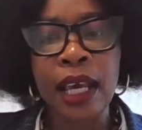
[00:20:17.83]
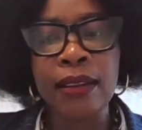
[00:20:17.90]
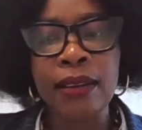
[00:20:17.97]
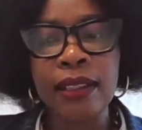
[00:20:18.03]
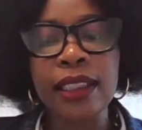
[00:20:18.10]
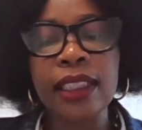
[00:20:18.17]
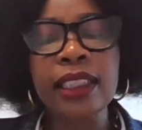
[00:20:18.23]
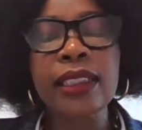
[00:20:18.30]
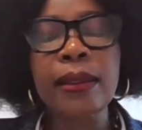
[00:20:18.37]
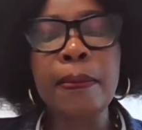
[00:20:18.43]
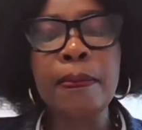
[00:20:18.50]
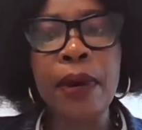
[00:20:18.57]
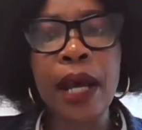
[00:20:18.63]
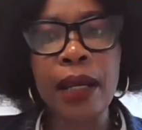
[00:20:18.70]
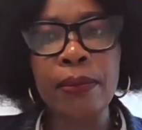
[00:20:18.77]
And this is the
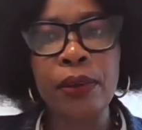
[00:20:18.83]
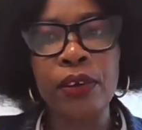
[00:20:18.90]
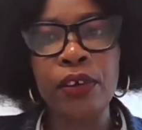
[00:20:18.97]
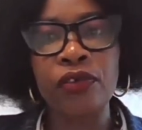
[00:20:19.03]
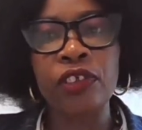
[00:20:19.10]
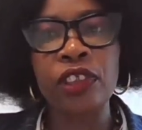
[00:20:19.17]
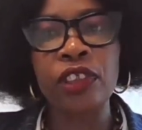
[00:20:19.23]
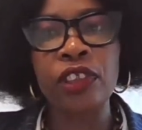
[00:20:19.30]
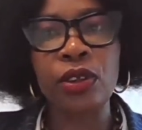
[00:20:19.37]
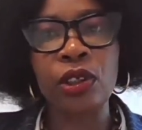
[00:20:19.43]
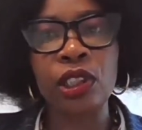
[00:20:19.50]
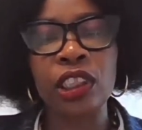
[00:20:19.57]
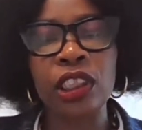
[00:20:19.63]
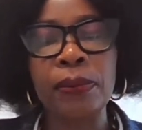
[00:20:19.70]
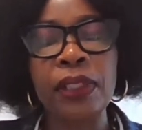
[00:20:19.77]
backbone of this
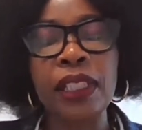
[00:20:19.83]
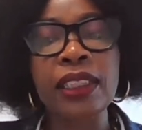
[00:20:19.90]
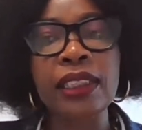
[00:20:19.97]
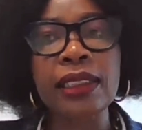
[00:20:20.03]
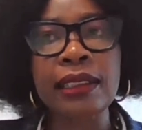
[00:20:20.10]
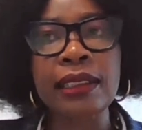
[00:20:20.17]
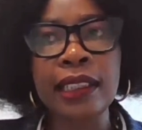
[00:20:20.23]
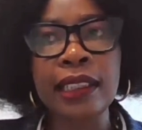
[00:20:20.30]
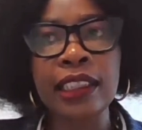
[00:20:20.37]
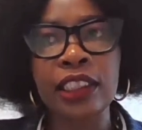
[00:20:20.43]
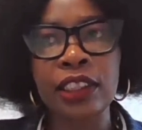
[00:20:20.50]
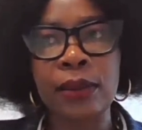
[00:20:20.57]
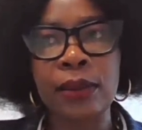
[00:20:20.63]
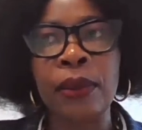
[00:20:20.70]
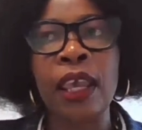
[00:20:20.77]
scholarship. It's
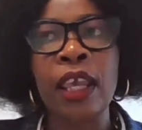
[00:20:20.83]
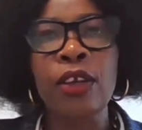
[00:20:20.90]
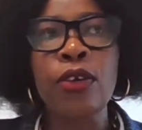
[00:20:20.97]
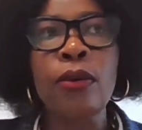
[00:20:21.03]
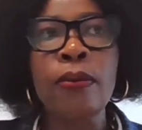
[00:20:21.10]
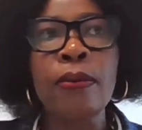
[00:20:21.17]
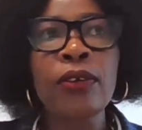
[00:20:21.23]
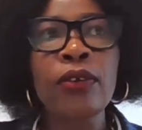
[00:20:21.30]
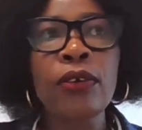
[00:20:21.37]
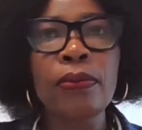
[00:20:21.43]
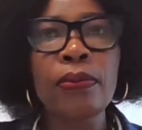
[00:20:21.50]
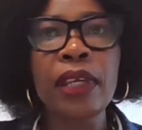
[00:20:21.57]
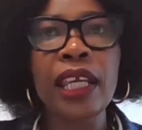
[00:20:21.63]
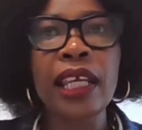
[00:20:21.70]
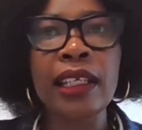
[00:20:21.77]
leadership. You may
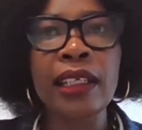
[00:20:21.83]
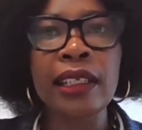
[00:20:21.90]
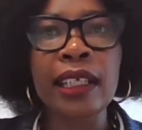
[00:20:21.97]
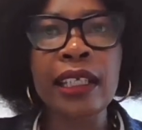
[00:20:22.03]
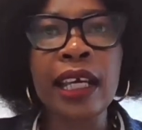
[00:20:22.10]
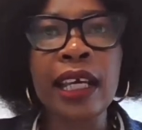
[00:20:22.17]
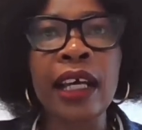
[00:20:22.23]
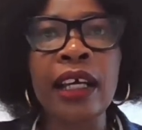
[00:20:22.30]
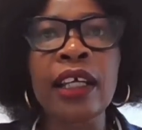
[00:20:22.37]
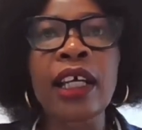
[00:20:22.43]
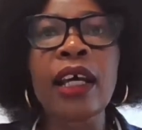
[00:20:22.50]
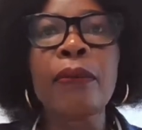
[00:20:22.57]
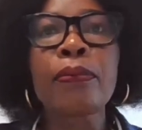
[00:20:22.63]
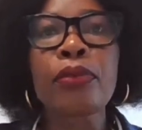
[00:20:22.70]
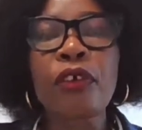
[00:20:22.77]
not be a leader
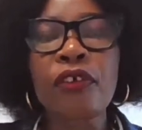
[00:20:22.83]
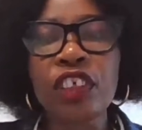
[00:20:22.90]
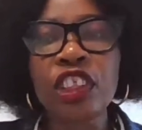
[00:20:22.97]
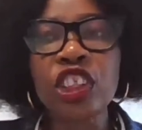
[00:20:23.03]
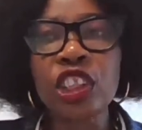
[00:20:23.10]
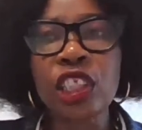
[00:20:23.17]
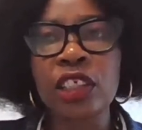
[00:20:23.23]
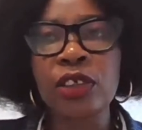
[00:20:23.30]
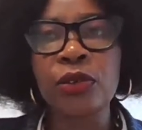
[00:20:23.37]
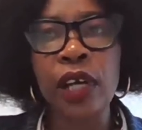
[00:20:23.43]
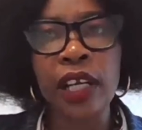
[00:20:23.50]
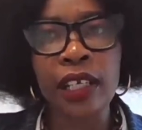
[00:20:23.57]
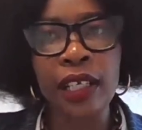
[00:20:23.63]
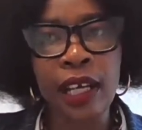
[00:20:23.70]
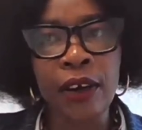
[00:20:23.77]
professionally
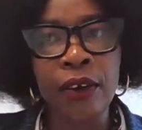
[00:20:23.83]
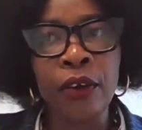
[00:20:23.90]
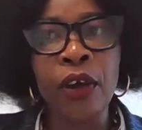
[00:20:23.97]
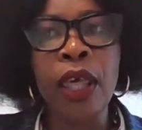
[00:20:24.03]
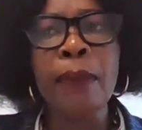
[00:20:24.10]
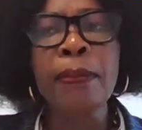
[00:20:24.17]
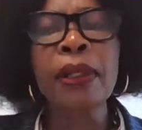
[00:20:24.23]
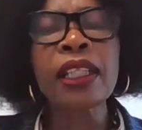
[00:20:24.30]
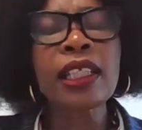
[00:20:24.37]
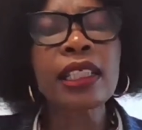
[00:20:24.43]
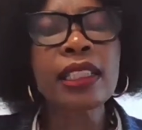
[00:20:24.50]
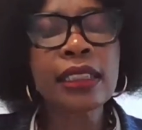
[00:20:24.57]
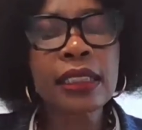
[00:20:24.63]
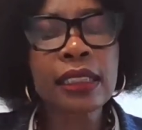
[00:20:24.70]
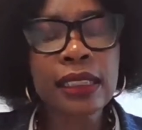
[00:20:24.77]
right now, but
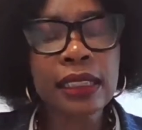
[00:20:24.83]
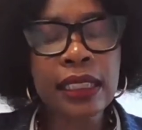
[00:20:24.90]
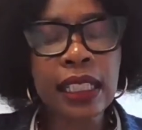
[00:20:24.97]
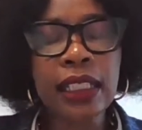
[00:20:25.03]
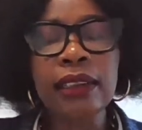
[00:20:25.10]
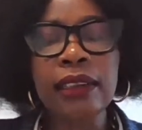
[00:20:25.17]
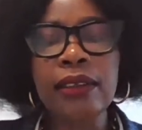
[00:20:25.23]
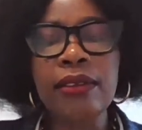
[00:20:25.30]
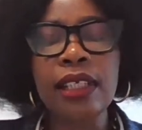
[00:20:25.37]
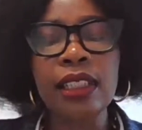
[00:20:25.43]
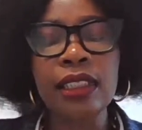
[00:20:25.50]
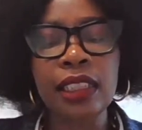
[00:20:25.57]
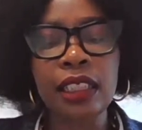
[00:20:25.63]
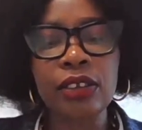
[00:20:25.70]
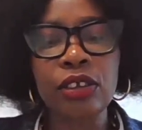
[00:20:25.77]
there are certainly
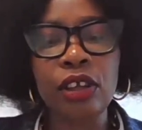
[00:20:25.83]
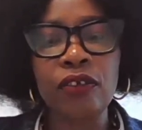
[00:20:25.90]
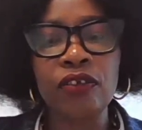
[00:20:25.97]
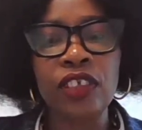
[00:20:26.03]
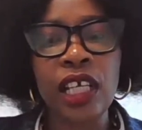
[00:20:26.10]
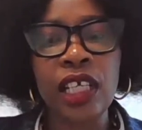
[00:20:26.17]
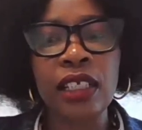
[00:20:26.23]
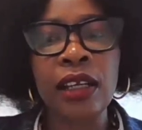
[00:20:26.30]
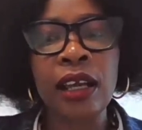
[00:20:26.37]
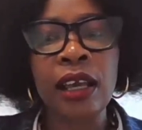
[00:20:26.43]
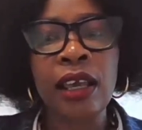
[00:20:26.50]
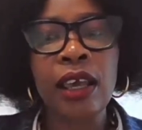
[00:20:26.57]
things that you have done